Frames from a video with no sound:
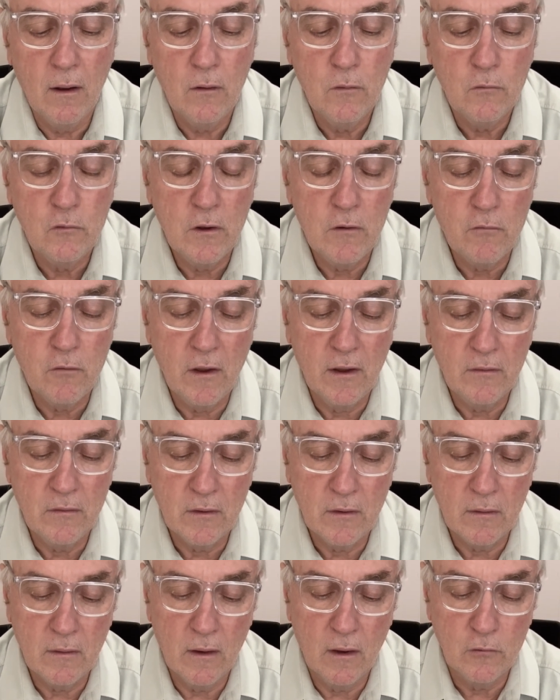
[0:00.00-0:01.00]
deflate the
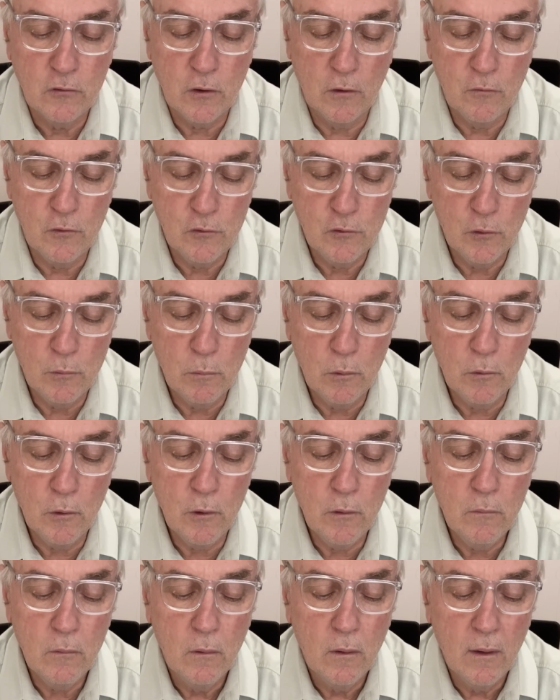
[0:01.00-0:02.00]
esophageal
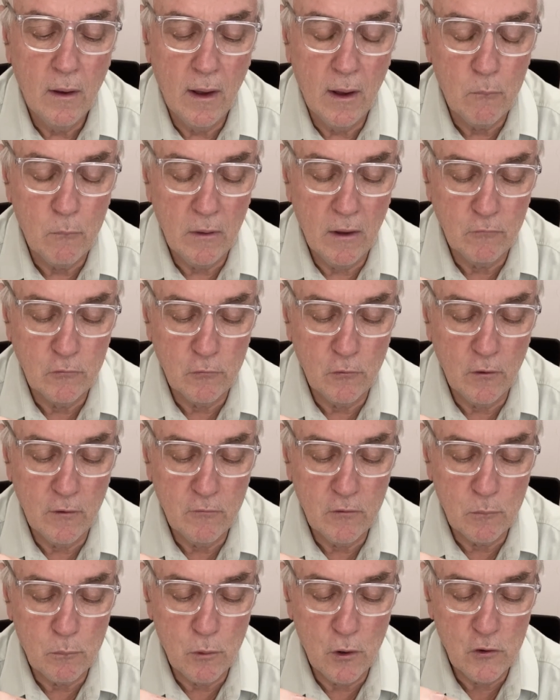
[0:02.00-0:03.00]
balloon and we have to relieve
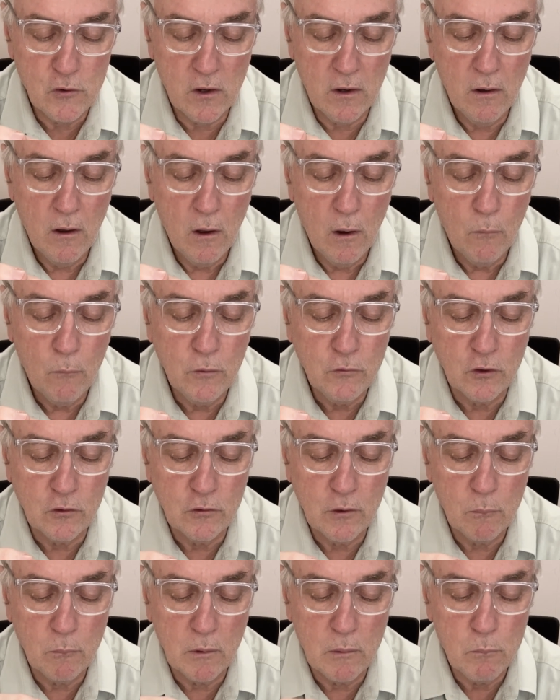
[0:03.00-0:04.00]
the pressure, we just
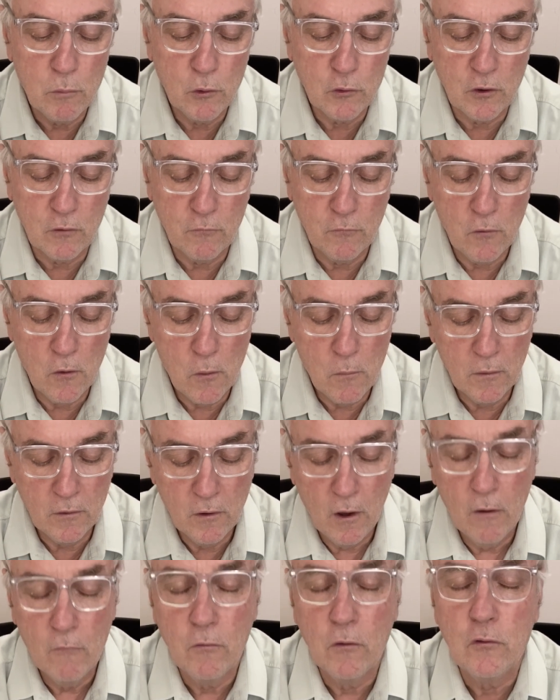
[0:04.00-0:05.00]
simply push it forward
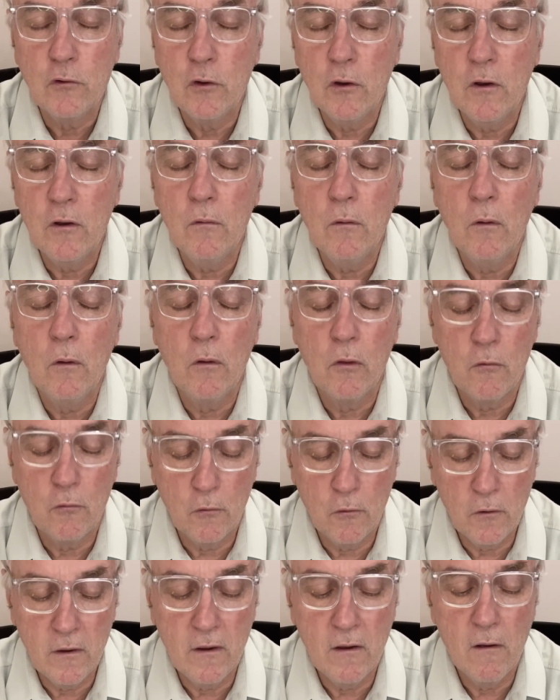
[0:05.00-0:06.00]
for 2,
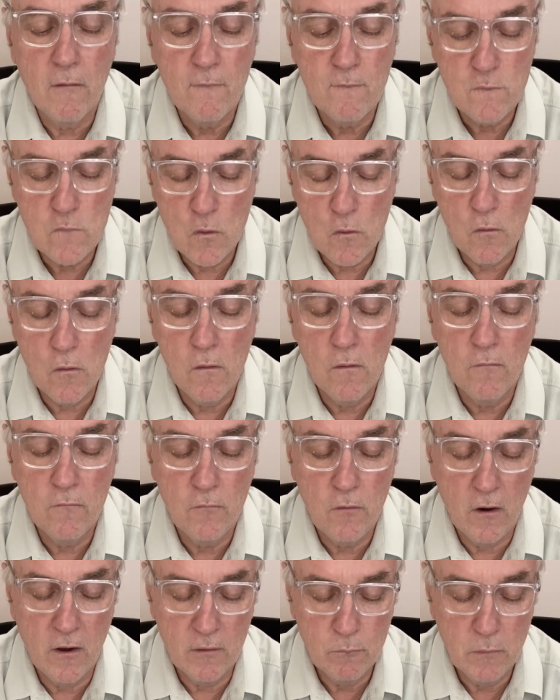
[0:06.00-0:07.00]
3, 4,
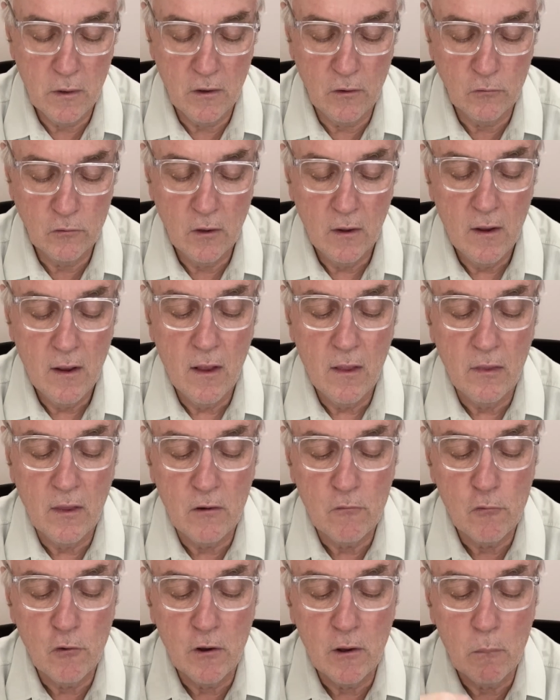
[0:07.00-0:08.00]
5 minutes,
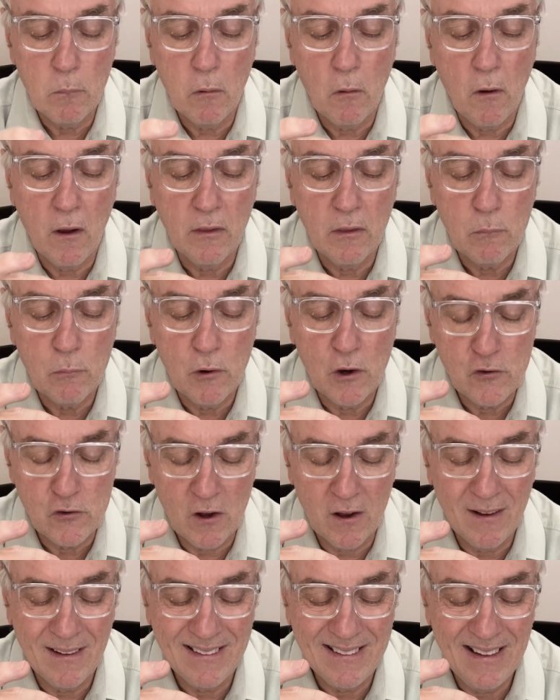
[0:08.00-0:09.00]
then reapply the
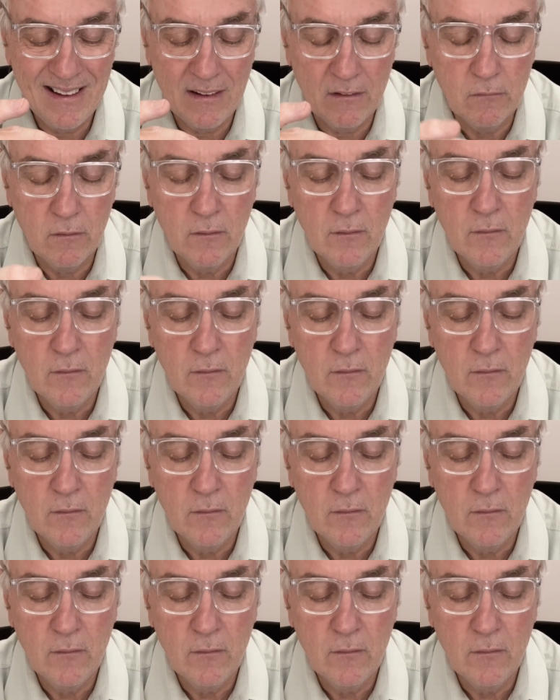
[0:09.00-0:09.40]
pressure again.